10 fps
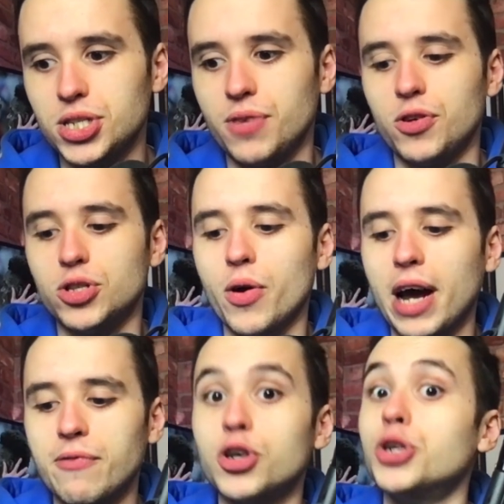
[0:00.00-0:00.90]
if you don't
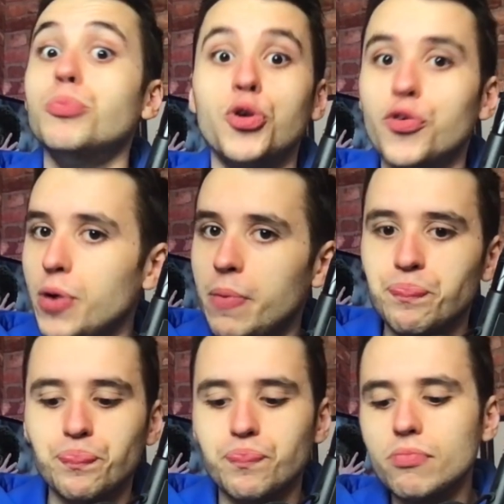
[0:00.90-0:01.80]
have good movement,
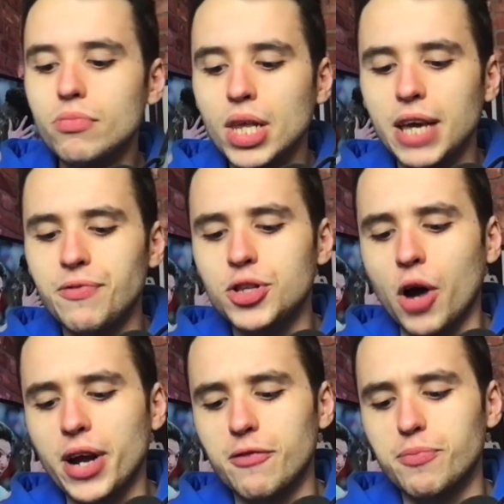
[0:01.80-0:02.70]
if you
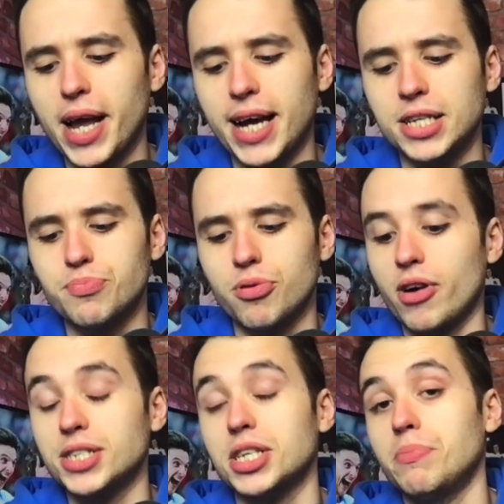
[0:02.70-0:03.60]
don't have players
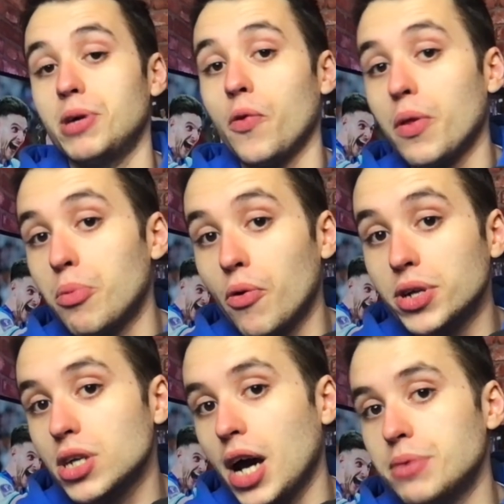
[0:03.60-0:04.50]
progressing beyond the ball at
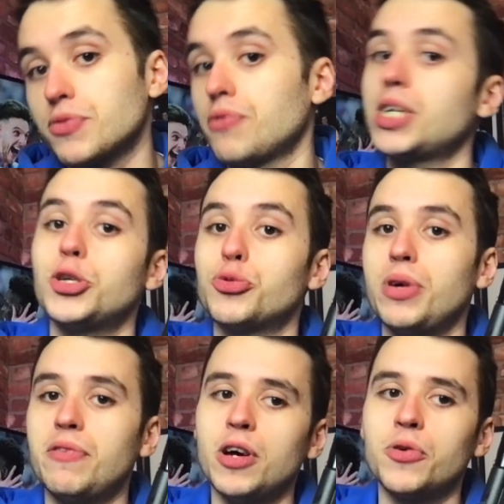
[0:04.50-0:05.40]
times from central
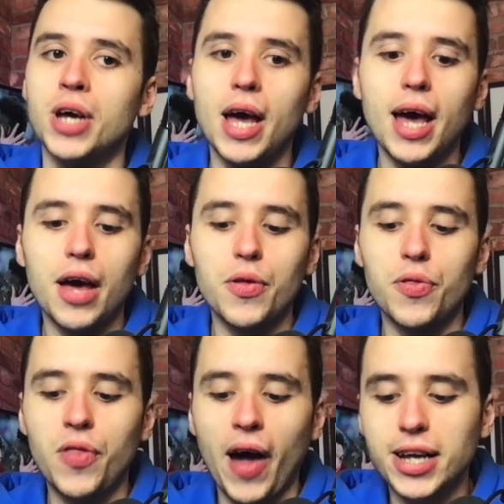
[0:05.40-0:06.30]
midfield.
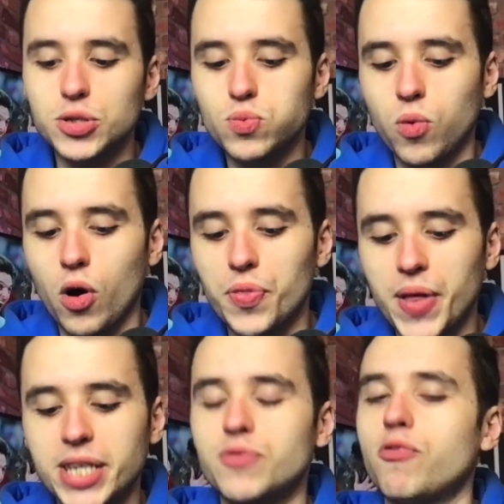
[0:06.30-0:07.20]
That's what
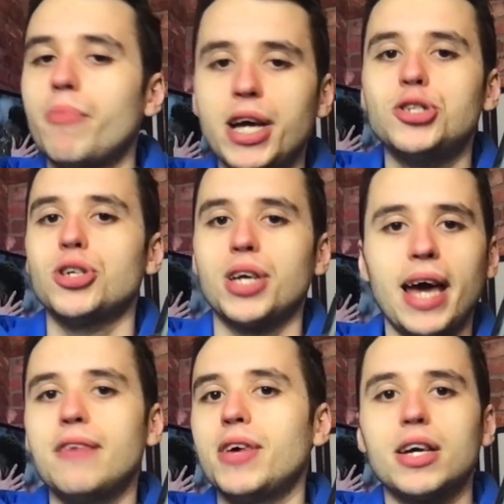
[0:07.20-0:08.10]
this formation
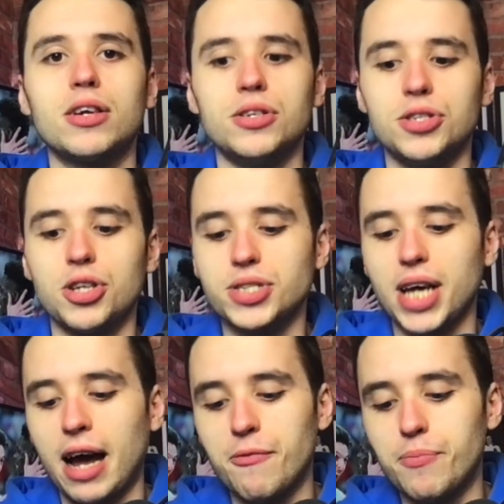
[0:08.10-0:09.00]
gave England. You know, to
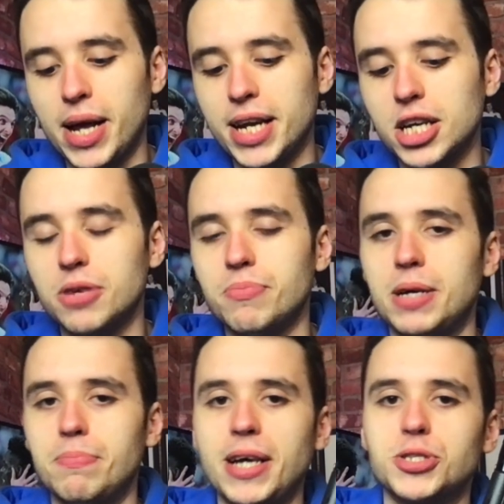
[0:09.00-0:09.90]
have Bellingham
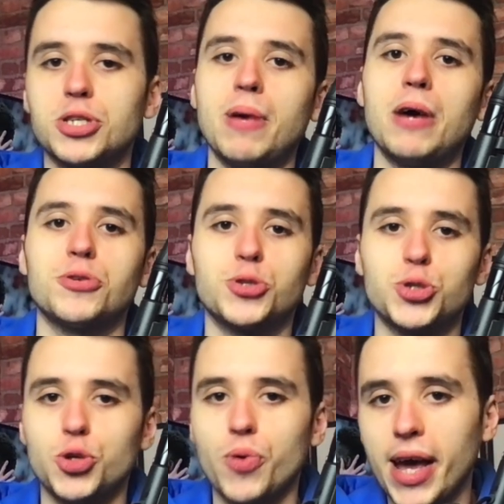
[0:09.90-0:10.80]
and Mason Mount as
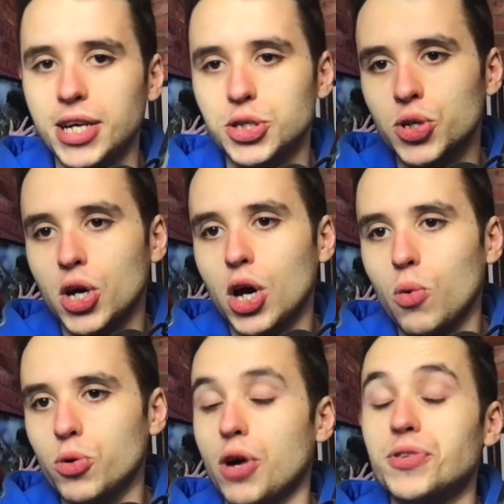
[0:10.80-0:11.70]
2-8s
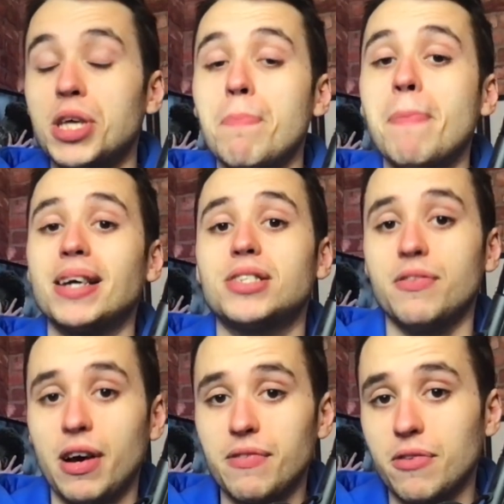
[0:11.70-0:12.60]
was obviously
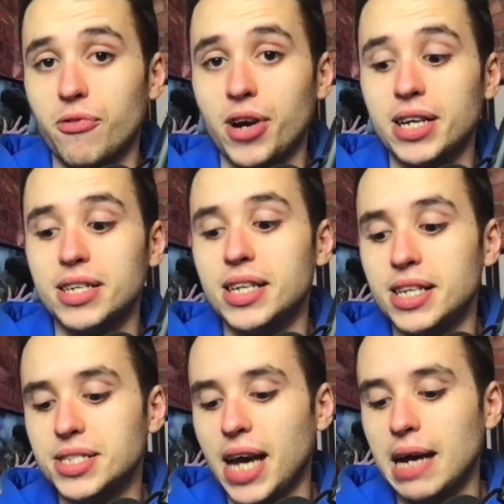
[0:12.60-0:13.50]
massive, I think, for England in
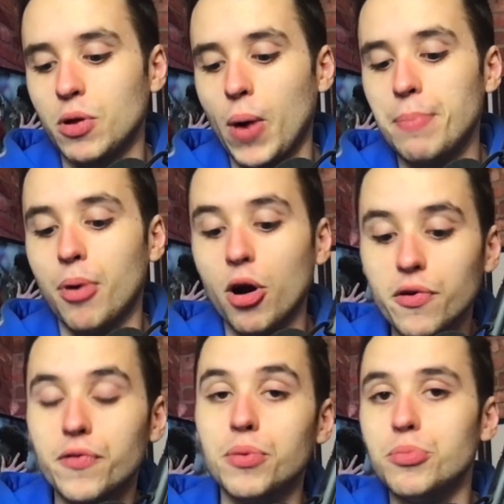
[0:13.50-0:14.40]
this game. The way both
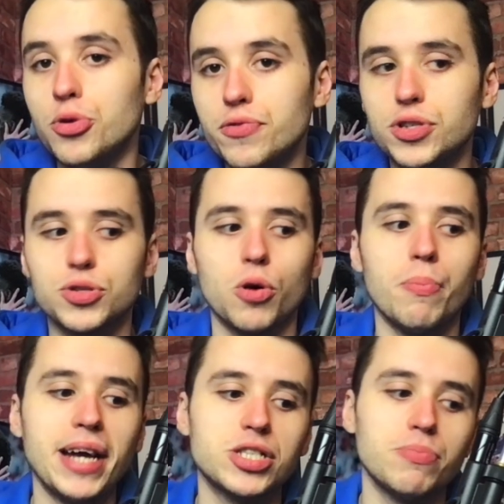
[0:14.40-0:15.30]
of them moved, you saw
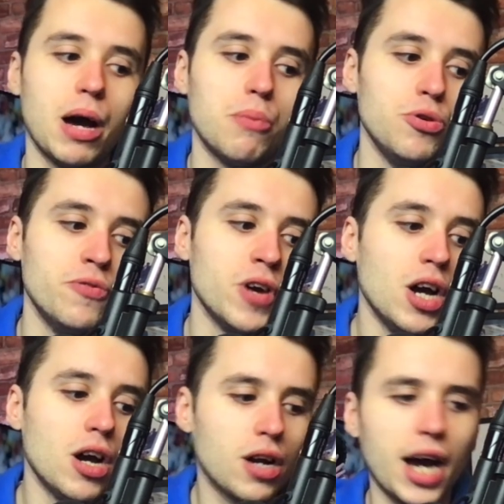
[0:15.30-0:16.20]
Mason Mount move
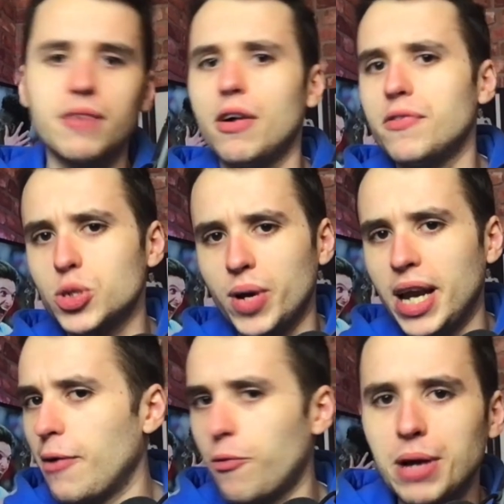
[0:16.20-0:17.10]
kind of over to a
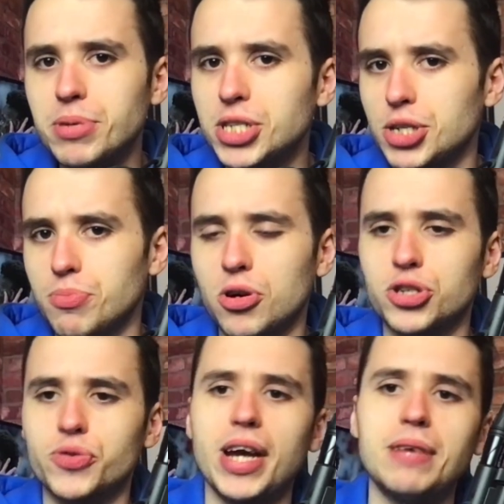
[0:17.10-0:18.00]
left wing position
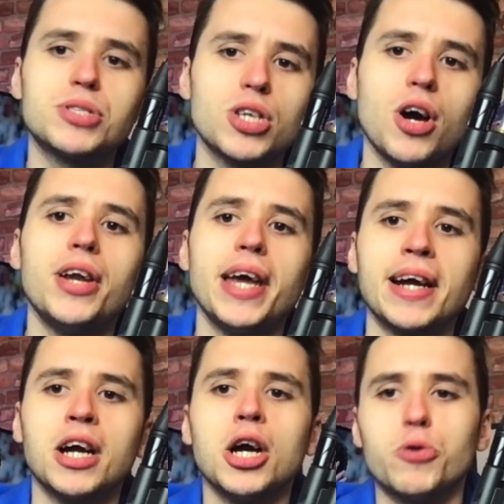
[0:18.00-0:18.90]
because Raheem
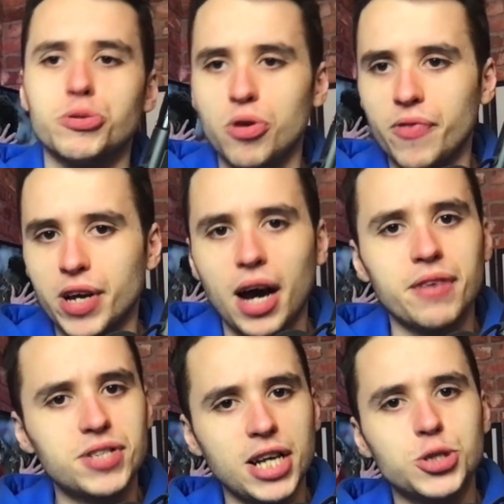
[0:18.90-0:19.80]
Sterling was moving kind
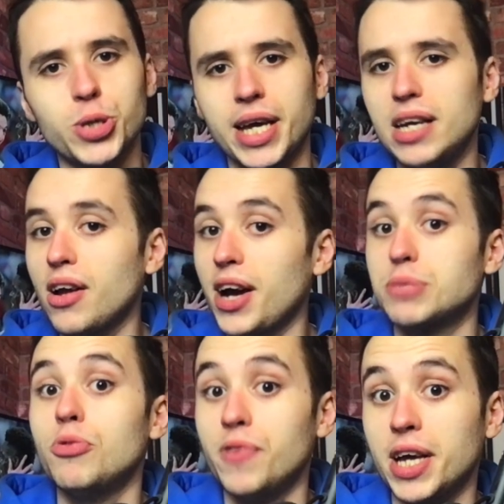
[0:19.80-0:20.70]
of centrally. He
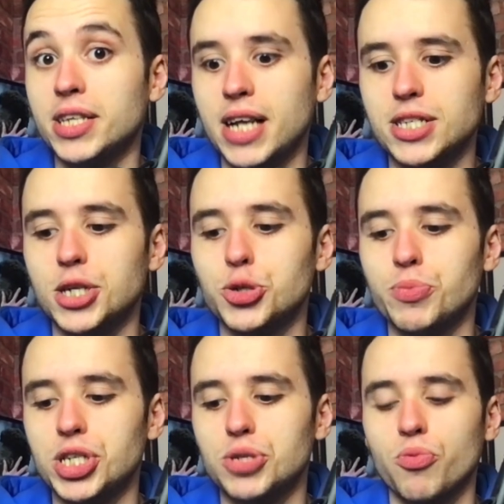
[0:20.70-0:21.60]
likes moving into that central
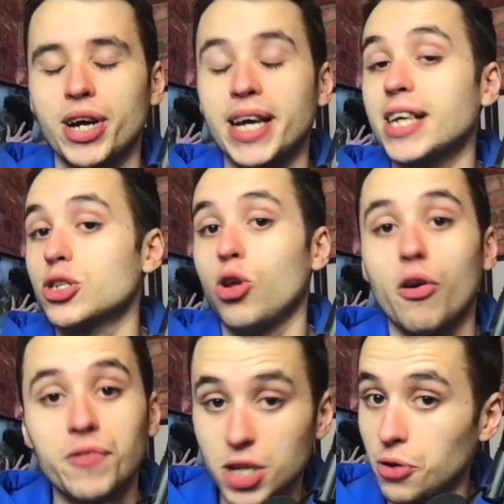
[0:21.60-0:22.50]
position where he gets a lot
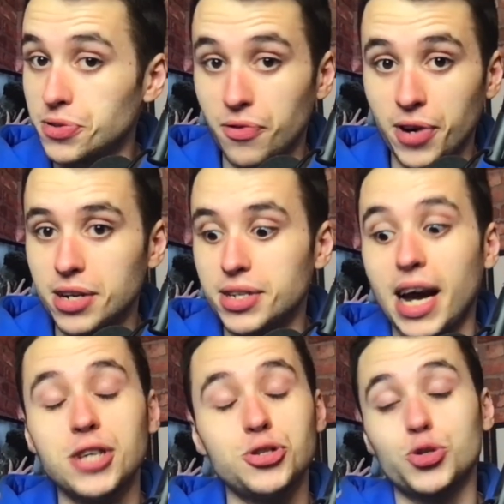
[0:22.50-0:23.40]
of his goals for England,
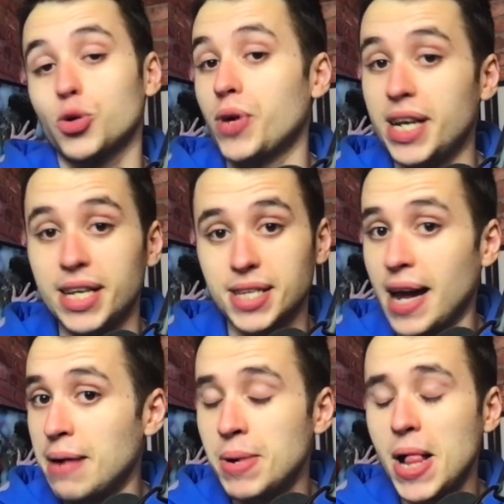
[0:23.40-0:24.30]
as you saw in this
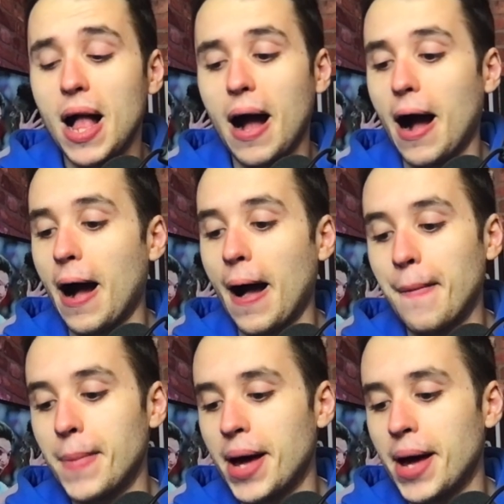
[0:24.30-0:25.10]
game. And